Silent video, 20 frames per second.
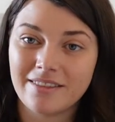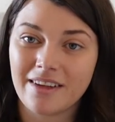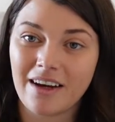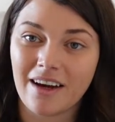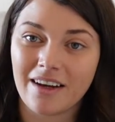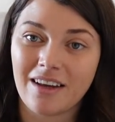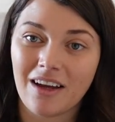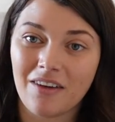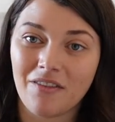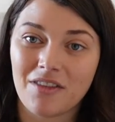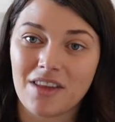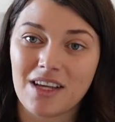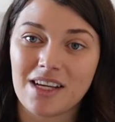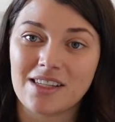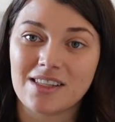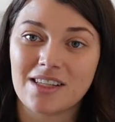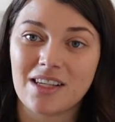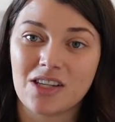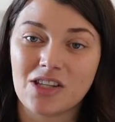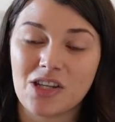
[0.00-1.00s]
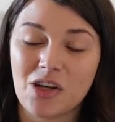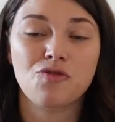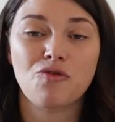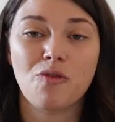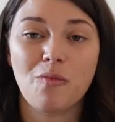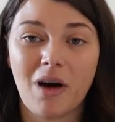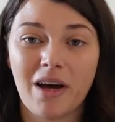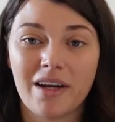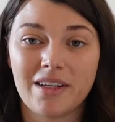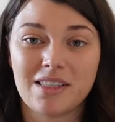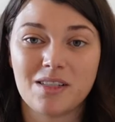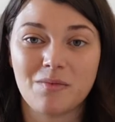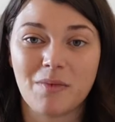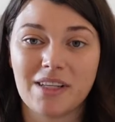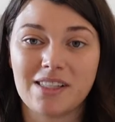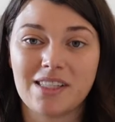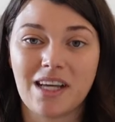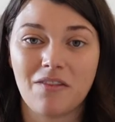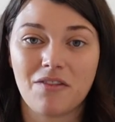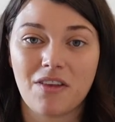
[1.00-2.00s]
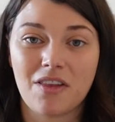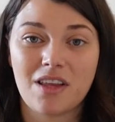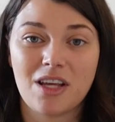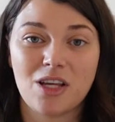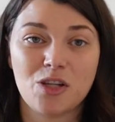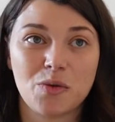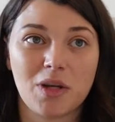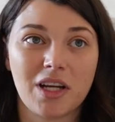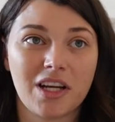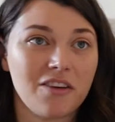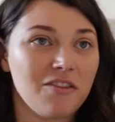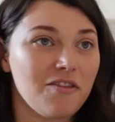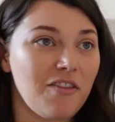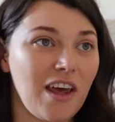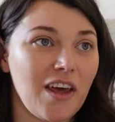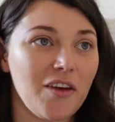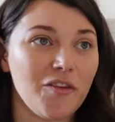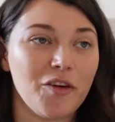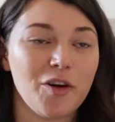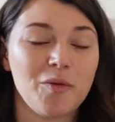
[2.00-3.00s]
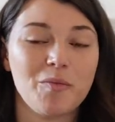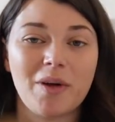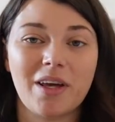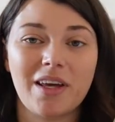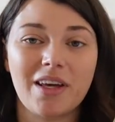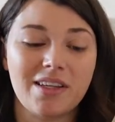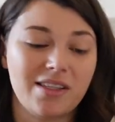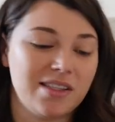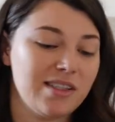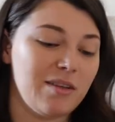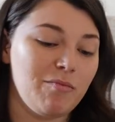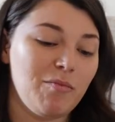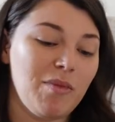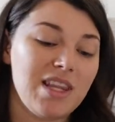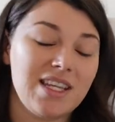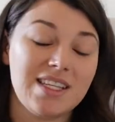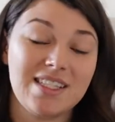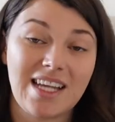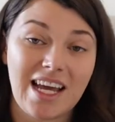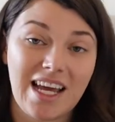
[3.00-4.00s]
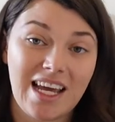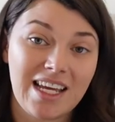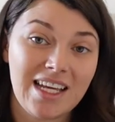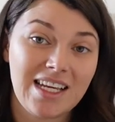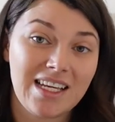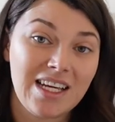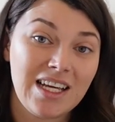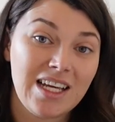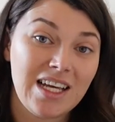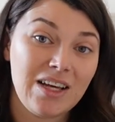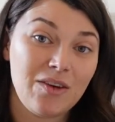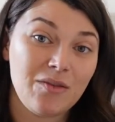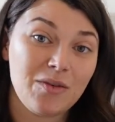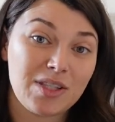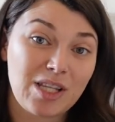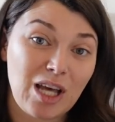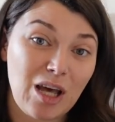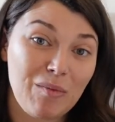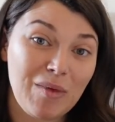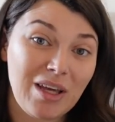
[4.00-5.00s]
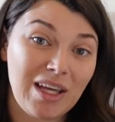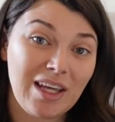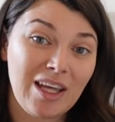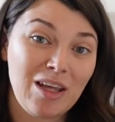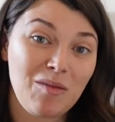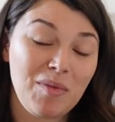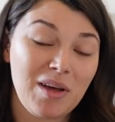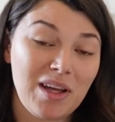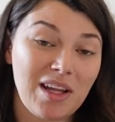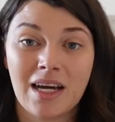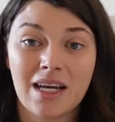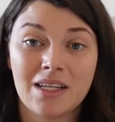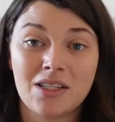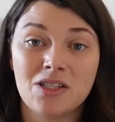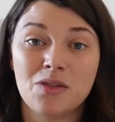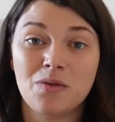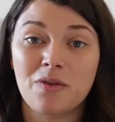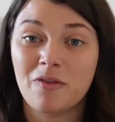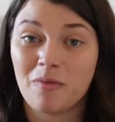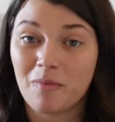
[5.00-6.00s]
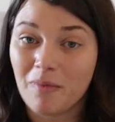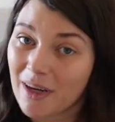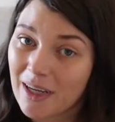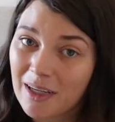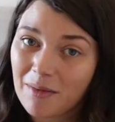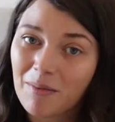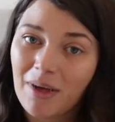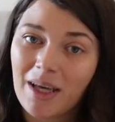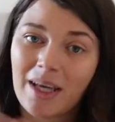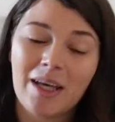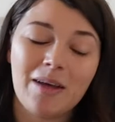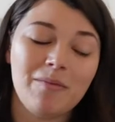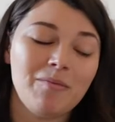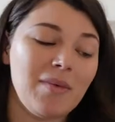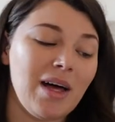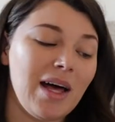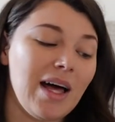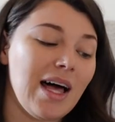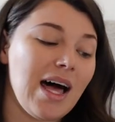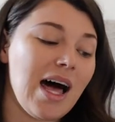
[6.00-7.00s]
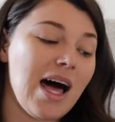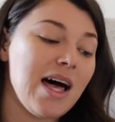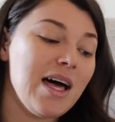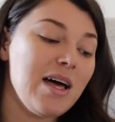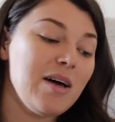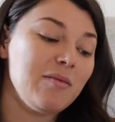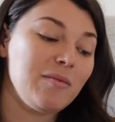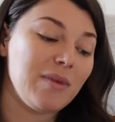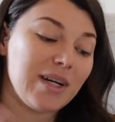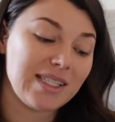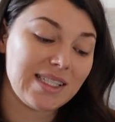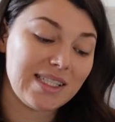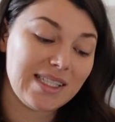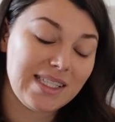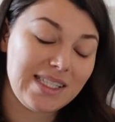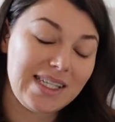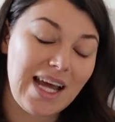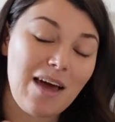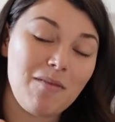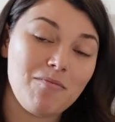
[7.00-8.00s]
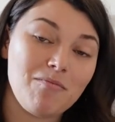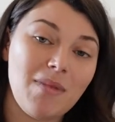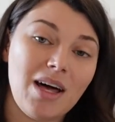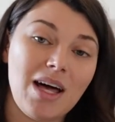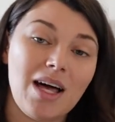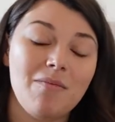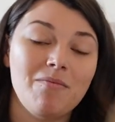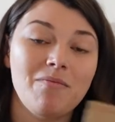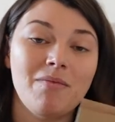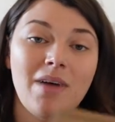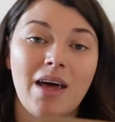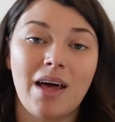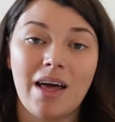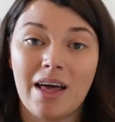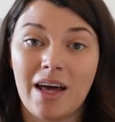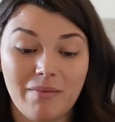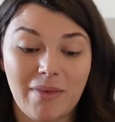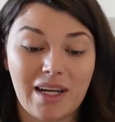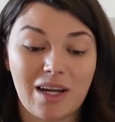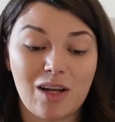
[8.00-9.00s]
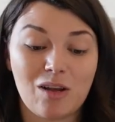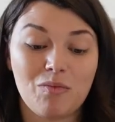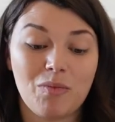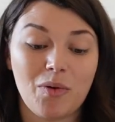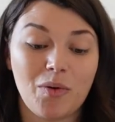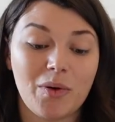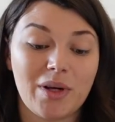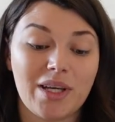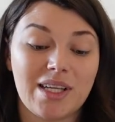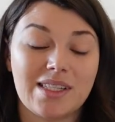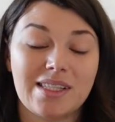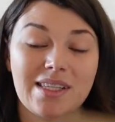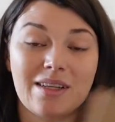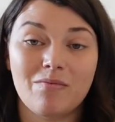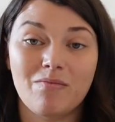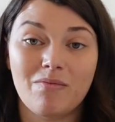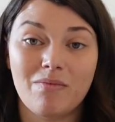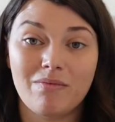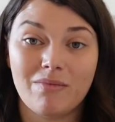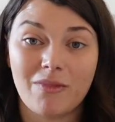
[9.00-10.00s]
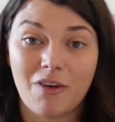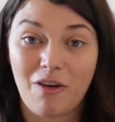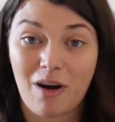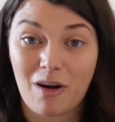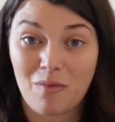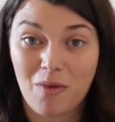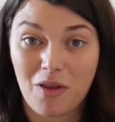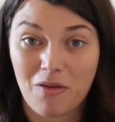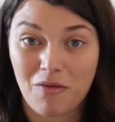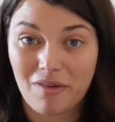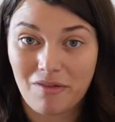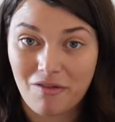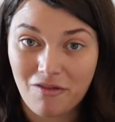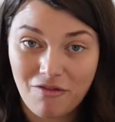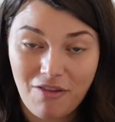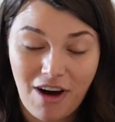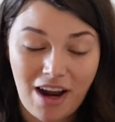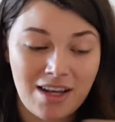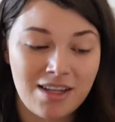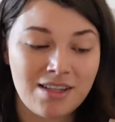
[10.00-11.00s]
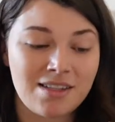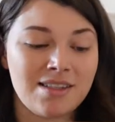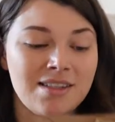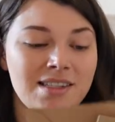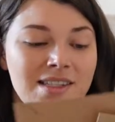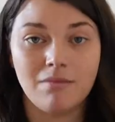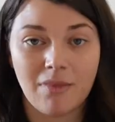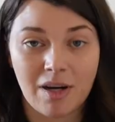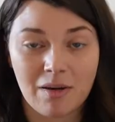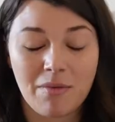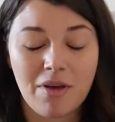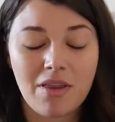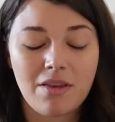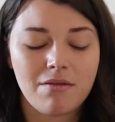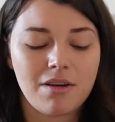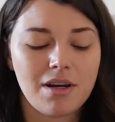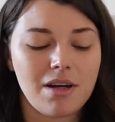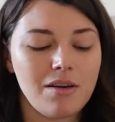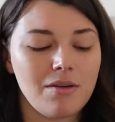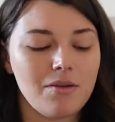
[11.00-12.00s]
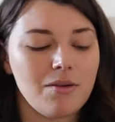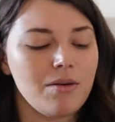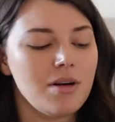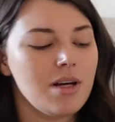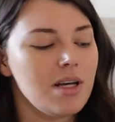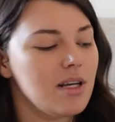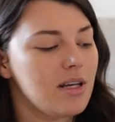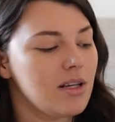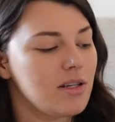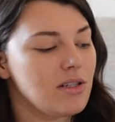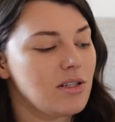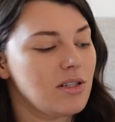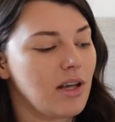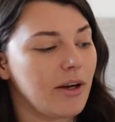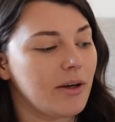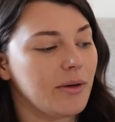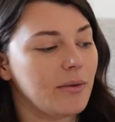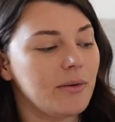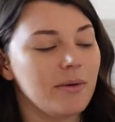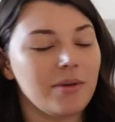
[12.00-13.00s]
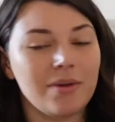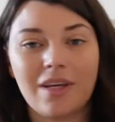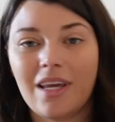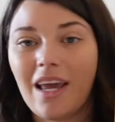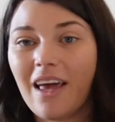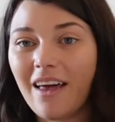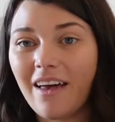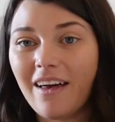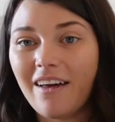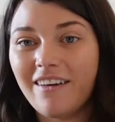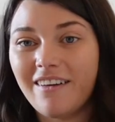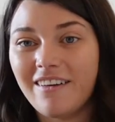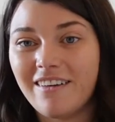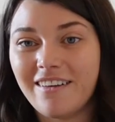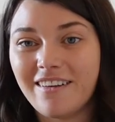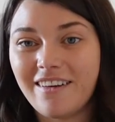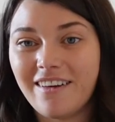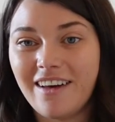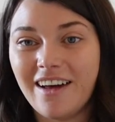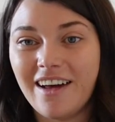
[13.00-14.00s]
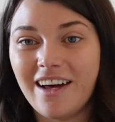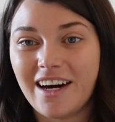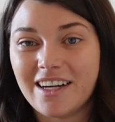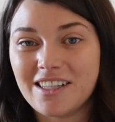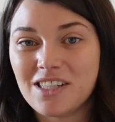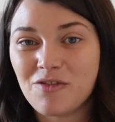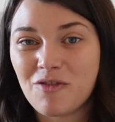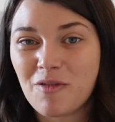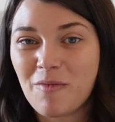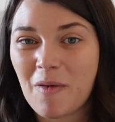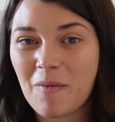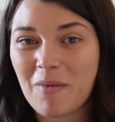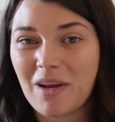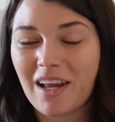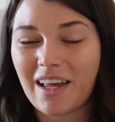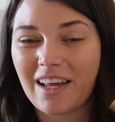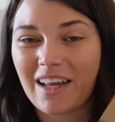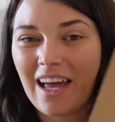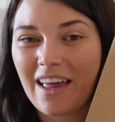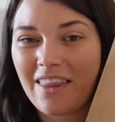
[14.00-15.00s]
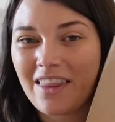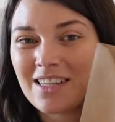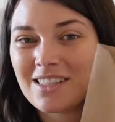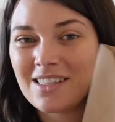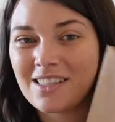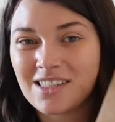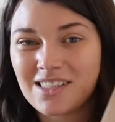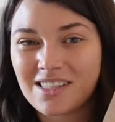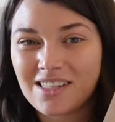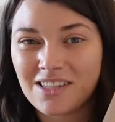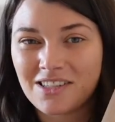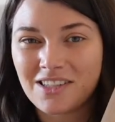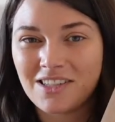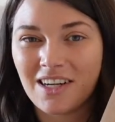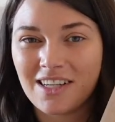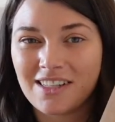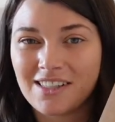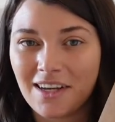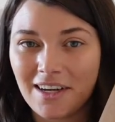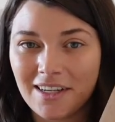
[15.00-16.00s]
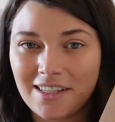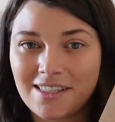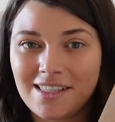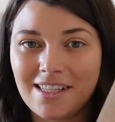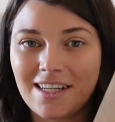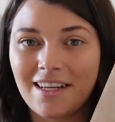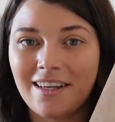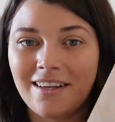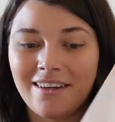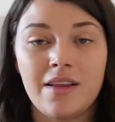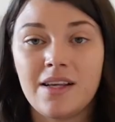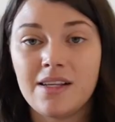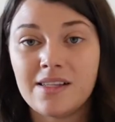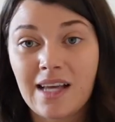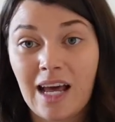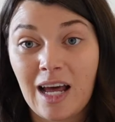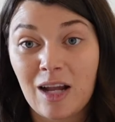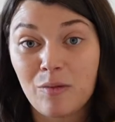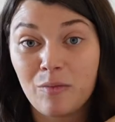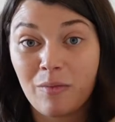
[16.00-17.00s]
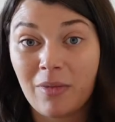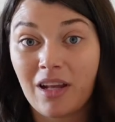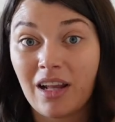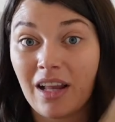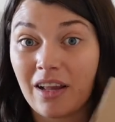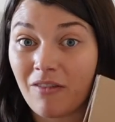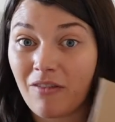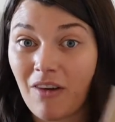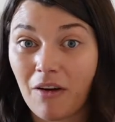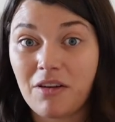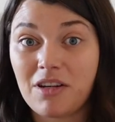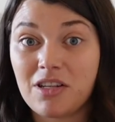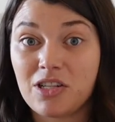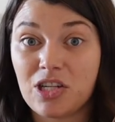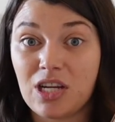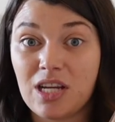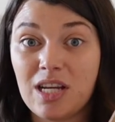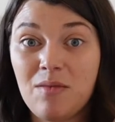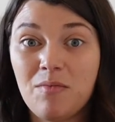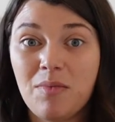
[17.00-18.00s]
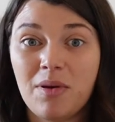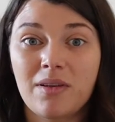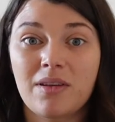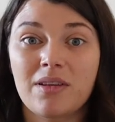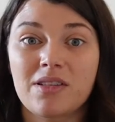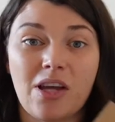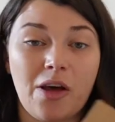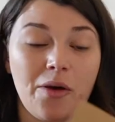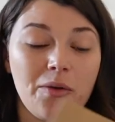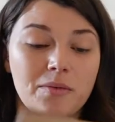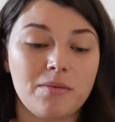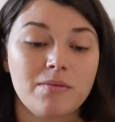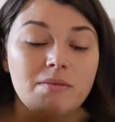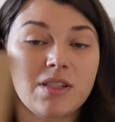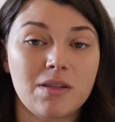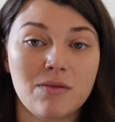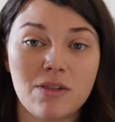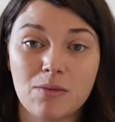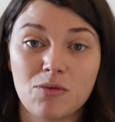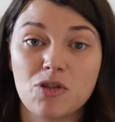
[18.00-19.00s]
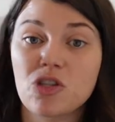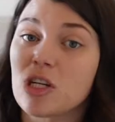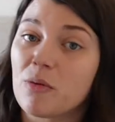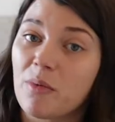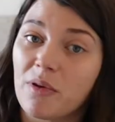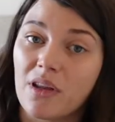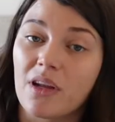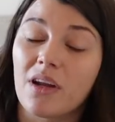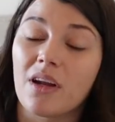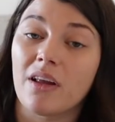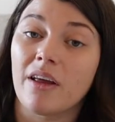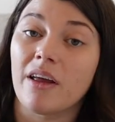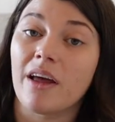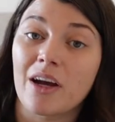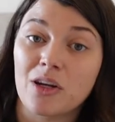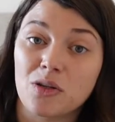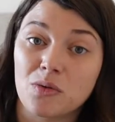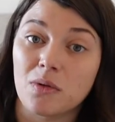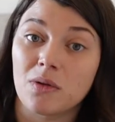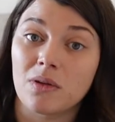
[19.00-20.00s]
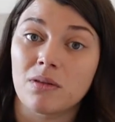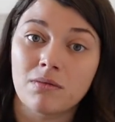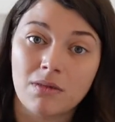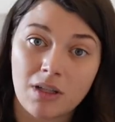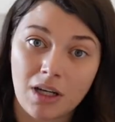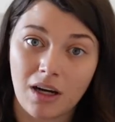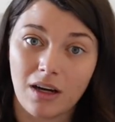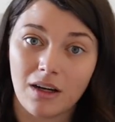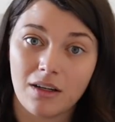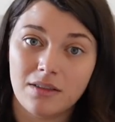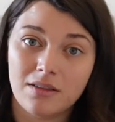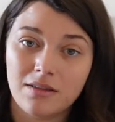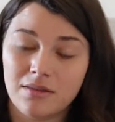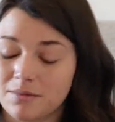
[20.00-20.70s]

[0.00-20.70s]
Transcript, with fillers: I love these. So I reminded myself that these were like a favourite because Mother's Day was coming up. I had to do one for my mum, uh, my stepmum, uh, my little boy's grandmother in France, my mother-in-law. So yeah, uh, I just remembered like this is just such a nice idea and these can be like very cheap so sometimes cheaper than an actual card.